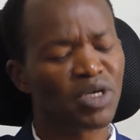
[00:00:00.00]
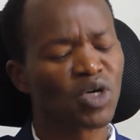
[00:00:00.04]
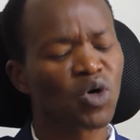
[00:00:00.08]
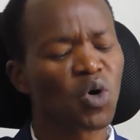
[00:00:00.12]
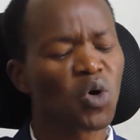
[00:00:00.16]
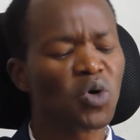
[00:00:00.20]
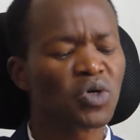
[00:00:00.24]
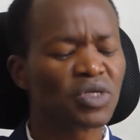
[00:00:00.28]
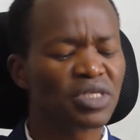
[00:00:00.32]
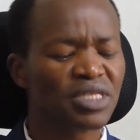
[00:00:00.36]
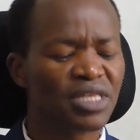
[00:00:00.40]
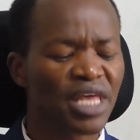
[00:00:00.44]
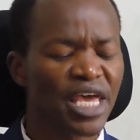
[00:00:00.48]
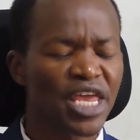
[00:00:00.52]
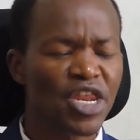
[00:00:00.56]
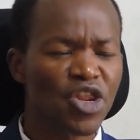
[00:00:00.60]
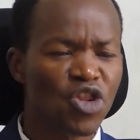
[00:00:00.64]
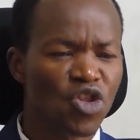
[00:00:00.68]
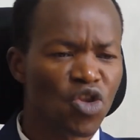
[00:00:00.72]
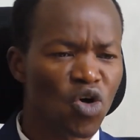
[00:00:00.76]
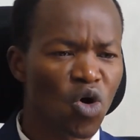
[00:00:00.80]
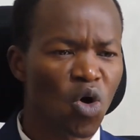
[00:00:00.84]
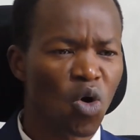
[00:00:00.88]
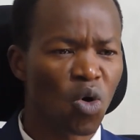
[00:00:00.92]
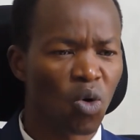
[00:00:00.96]
because
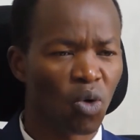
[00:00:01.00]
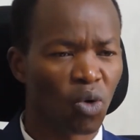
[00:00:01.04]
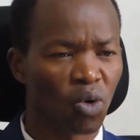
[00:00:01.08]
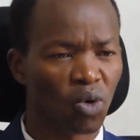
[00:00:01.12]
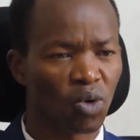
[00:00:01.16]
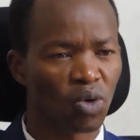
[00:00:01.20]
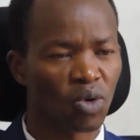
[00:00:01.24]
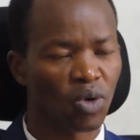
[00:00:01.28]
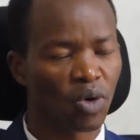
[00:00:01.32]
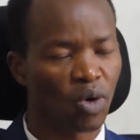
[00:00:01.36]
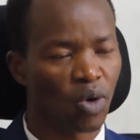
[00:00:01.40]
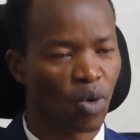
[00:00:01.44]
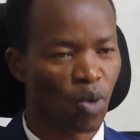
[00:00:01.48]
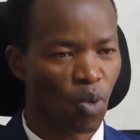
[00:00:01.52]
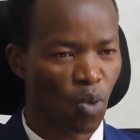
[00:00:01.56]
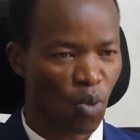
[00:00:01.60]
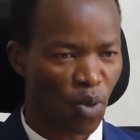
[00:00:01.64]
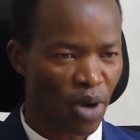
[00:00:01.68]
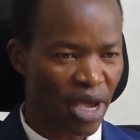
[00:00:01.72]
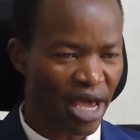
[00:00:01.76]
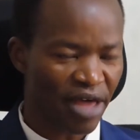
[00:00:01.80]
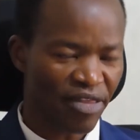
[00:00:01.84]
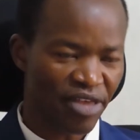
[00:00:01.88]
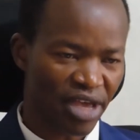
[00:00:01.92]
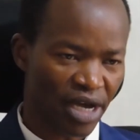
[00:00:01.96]
they know
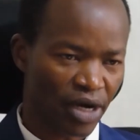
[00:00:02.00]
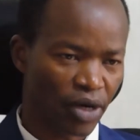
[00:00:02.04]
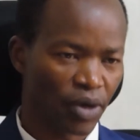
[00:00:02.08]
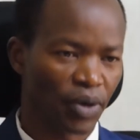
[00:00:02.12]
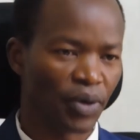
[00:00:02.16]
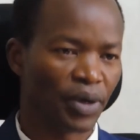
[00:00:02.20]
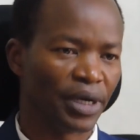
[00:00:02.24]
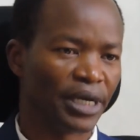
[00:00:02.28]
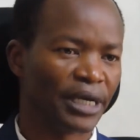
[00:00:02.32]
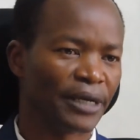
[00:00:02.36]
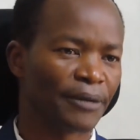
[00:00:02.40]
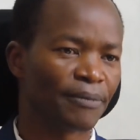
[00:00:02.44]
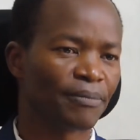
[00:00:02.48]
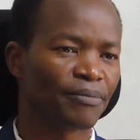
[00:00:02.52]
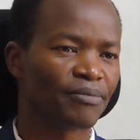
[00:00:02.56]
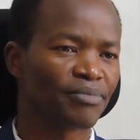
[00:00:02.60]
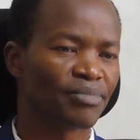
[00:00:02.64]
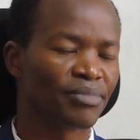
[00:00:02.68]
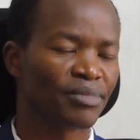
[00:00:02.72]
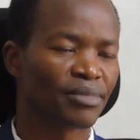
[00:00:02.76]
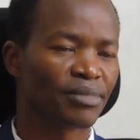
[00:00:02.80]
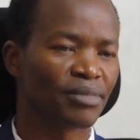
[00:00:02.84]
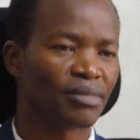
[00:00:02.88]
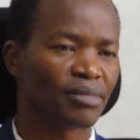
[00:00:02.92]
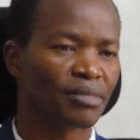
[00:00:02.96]
where they are going.
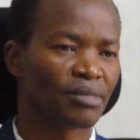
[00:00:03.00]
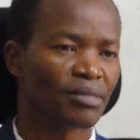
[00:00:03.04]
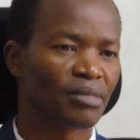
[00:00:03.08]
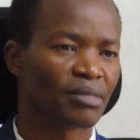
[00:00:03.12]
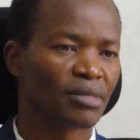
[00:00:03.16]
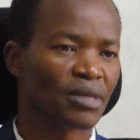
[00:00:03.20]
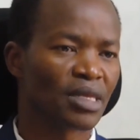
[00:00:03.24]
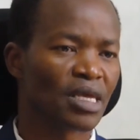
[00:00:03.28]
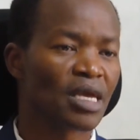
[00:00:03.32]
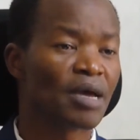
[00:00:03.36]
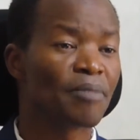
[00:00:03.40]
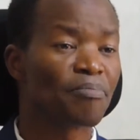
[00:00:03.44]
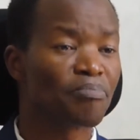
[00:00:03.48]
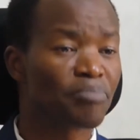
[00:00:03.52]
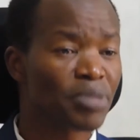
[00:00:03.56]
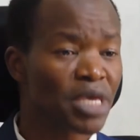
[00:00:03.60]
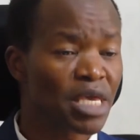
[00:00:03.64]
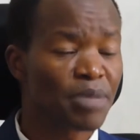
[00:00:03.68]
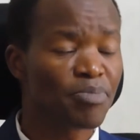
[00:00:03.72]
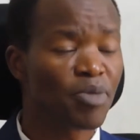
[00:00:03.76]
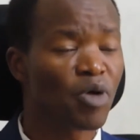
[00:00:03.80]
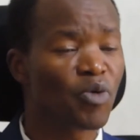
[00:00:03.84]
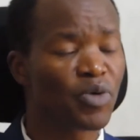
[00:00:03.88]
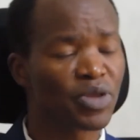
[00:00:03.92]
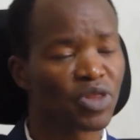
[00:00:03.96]

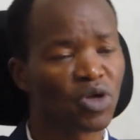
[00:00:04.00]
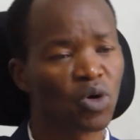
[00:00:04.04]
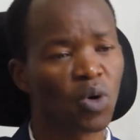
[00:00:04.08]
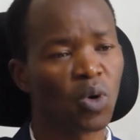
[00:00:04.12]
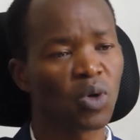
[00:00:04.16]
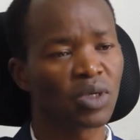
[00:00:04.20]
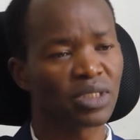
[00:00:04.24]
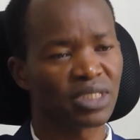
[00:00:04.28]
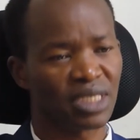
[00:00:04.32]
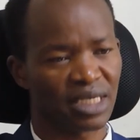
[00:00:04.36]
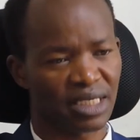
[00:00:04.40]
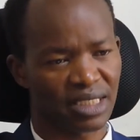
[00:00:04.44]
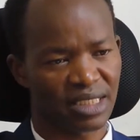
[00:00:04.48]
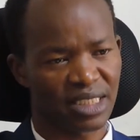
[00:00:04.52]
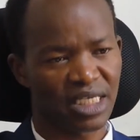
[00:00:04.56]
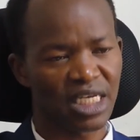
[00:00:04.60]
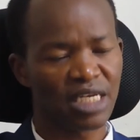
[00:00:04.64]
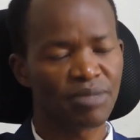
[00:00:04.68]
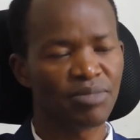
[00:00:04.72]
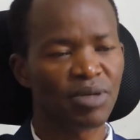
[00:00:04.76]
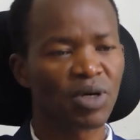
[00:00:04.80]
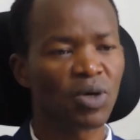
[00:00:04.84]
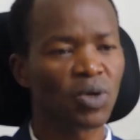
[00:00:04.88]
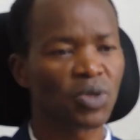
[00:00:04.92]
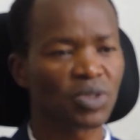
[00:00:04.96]
People with goals
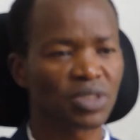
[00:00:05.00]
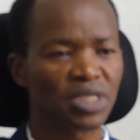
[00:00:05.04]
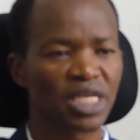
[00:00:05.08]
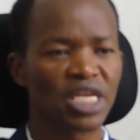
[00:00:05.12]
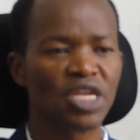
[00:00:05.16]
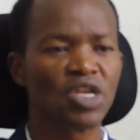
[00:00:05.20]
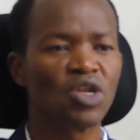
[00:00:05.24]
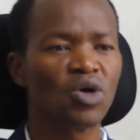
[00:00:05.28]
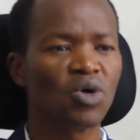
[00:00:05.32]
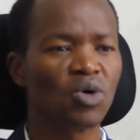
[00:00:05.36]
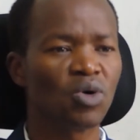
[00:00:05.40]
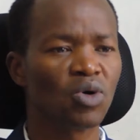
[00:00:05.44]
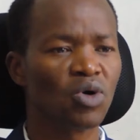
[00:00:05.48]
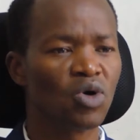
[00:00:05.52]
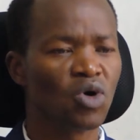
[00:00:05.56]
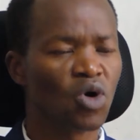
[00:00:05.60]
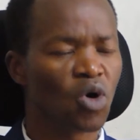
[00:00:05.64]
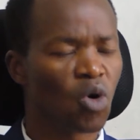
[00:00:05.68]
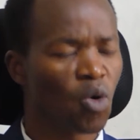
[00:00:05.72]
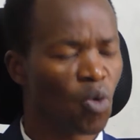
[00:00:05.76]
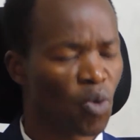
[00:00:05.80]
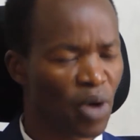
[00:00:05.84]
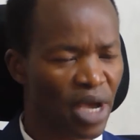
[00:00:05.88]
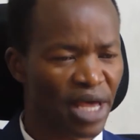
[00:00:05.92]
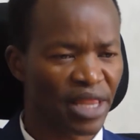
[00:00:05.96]
succeed because they know
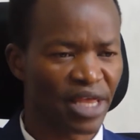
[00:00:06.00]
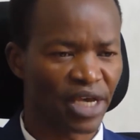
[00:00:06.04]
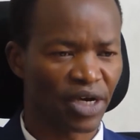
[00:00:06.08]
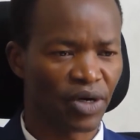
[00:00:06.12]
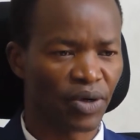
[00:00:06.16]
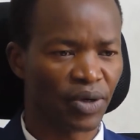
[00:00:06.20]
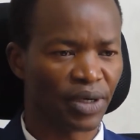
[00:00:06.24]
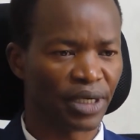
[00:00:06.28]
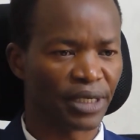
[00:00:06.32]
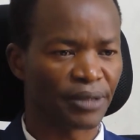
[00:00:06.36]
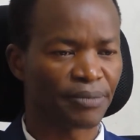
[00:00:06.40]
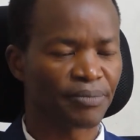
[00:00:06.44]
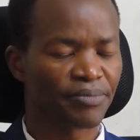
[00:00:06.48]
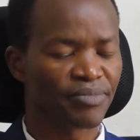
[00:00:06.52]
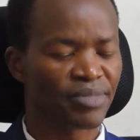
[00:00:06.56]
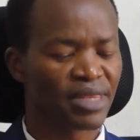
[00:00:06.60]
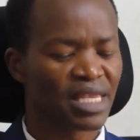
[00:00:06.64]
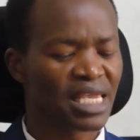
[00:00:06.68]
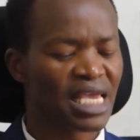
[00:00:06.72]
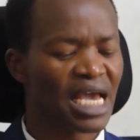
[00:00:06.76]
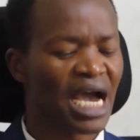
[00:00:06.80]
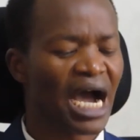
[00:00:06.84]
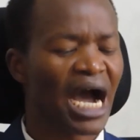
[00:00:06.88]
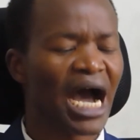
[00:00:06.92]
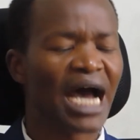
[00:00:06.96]
where they're going.
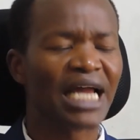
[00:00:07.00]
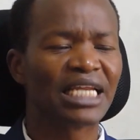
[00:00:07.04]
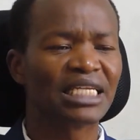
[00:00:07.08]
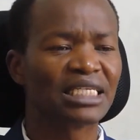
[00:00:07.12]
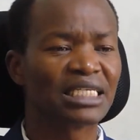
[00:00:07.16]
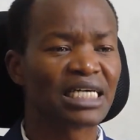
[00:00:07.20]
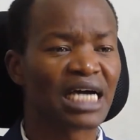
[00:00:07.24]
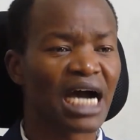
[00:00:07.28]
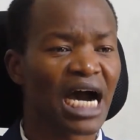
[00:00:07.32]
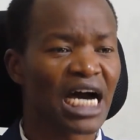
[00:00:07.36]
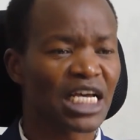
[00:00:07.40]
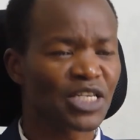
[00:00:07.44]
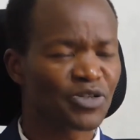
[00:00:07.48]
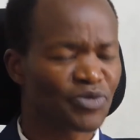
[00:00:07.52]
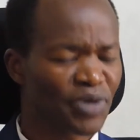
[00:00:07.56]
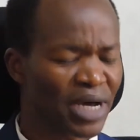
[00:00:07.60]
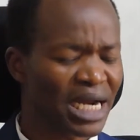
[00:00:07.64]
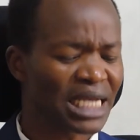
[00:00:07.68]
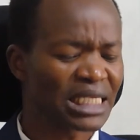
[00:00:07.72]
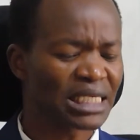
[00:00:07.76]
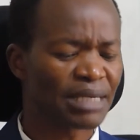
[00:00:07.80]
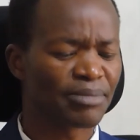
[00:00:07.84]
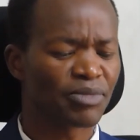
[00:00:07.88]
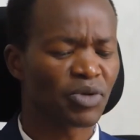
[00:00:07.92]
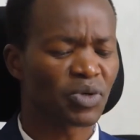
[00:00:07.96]
And as
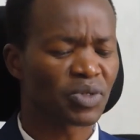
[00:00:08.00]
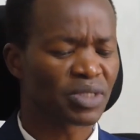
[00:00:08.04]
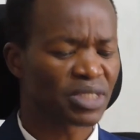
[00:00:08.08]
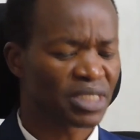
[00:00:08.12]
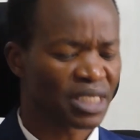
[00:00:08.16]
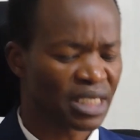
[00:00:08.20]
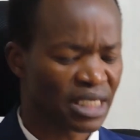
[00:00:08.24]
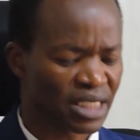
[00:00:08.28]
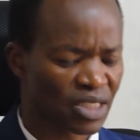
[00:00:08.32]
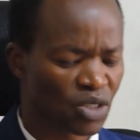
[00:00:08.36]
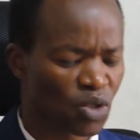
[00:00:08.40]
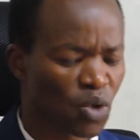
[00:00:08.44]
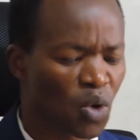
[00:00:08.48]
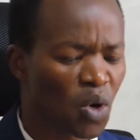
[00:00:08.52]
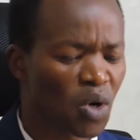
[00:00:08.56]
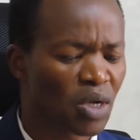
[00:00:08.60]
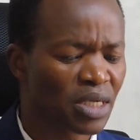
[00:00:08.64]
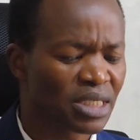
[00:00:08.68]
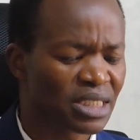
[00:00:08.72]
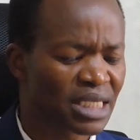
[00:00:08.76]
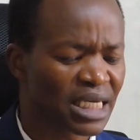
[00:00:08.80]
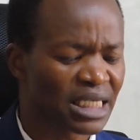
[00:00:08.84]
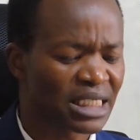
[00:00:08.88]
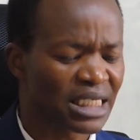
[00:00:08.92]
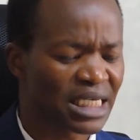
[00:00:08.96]
far as I'm concerned,
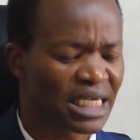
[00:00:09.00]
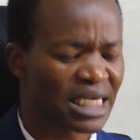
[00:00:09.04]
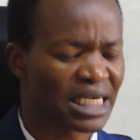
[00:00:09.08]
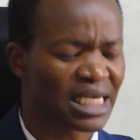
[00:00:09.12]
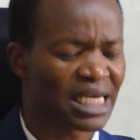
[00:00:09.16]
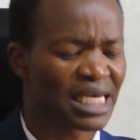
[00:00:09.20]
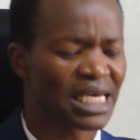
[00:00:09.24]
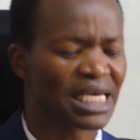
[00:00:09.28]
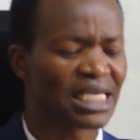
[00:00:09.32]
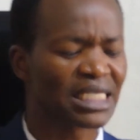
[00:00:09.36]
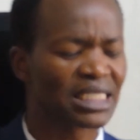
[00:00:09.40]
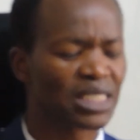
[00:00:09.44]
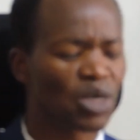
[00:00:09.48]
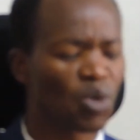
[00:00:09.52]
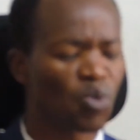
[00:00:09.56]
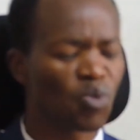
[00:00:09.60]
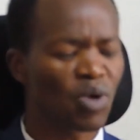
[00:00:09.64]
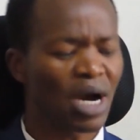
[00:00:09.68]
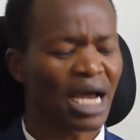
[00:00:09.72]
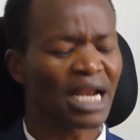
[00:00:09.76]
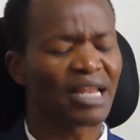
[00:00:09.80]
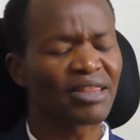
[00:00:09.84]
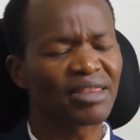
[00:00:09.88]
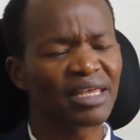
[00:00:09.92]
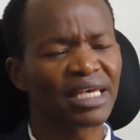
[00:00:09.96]
goal setting is
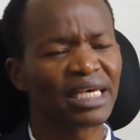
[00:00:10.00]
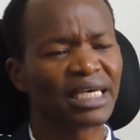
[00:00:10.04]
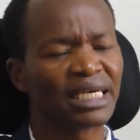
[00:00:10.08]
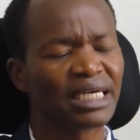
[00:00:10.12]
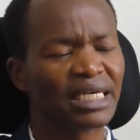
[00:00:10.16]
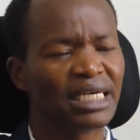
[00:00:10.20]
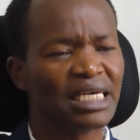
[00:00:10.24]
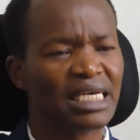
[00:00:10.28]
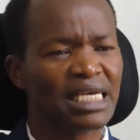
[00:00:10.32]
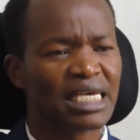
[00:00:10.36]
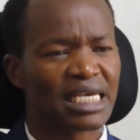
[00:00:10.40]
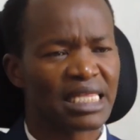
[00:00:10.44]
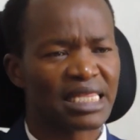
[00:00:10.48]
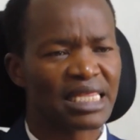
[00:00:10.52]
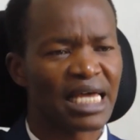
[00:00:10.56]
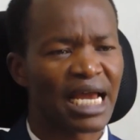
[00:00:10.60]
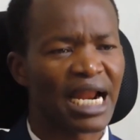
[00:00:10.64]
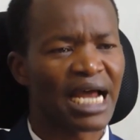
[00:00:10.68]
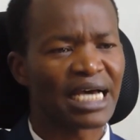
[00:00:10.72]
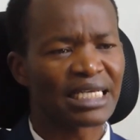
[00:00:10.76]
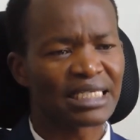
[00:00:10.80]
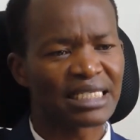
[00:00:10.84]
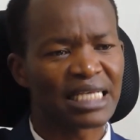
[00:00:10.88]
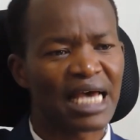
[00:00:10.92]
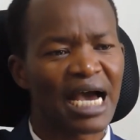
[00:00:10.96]
the one thing
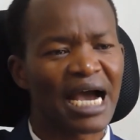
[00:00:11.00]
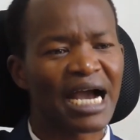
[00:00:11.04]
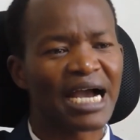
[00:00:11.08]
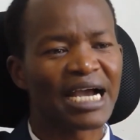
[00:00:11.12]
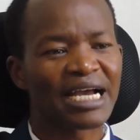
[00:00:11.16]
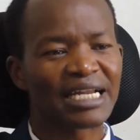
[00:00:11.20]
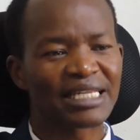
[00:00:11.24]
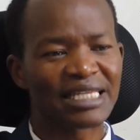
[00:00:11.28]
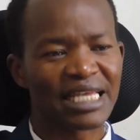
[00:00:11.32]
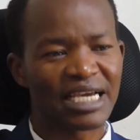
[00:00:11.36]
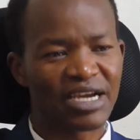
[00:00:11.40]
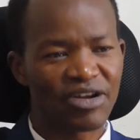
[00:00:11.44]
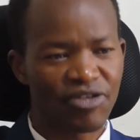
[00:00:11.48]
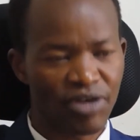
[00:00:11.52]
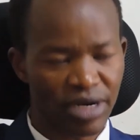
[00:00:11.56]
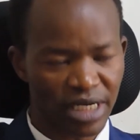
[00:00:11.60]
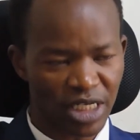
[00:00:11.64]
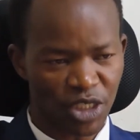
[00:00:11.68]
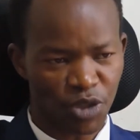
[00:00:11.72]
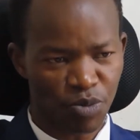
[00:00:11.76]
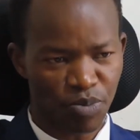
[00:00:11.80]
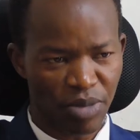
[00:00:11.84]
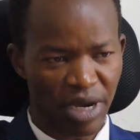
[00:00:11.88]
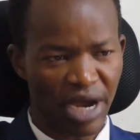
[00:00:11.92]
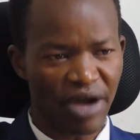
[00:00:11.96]
that has the
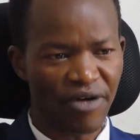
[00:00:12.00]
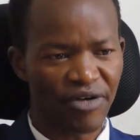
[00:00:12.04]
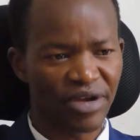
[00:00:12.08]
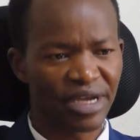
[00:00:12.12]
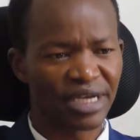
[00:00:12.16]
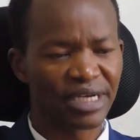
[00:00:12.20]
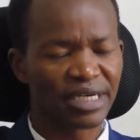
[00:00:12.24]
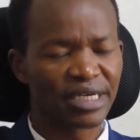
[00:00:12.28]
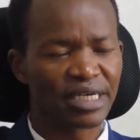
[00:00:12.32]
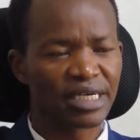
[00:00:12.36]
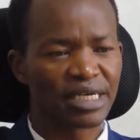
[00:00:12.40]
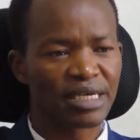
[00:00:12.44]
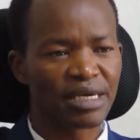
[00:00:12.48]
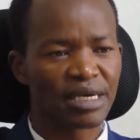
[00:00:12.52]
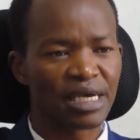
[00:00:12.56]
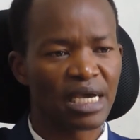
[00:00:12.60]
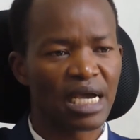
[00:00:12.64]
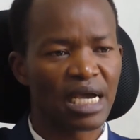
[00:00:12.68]
greatest bearing